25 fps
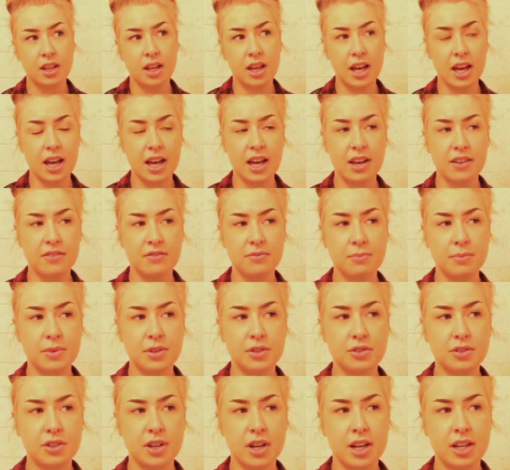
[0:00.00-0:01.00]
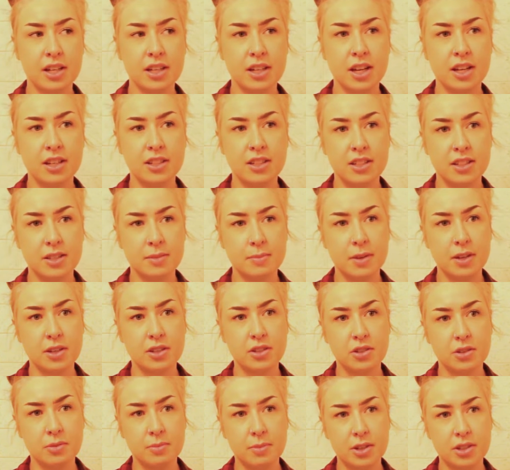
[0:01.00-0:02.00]
I have been trying not to
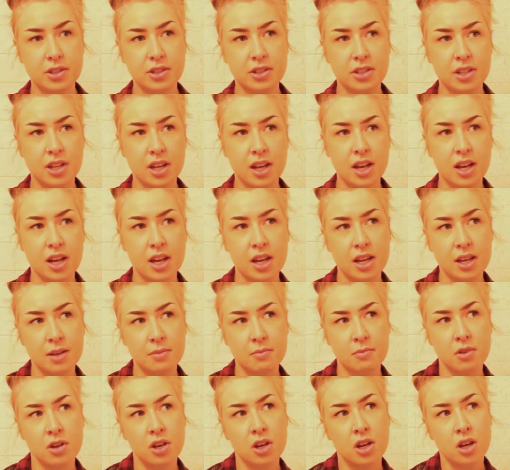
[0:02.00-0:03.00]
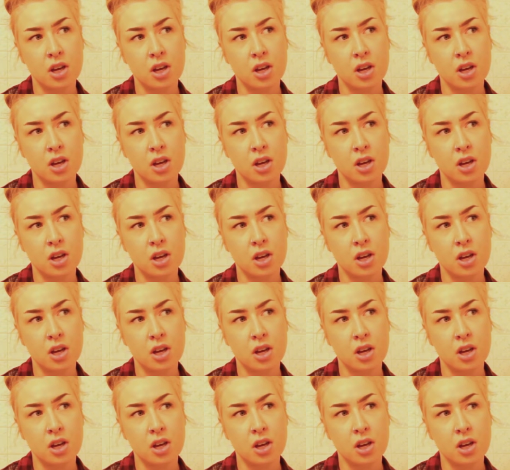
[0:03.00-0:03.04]
spend too much time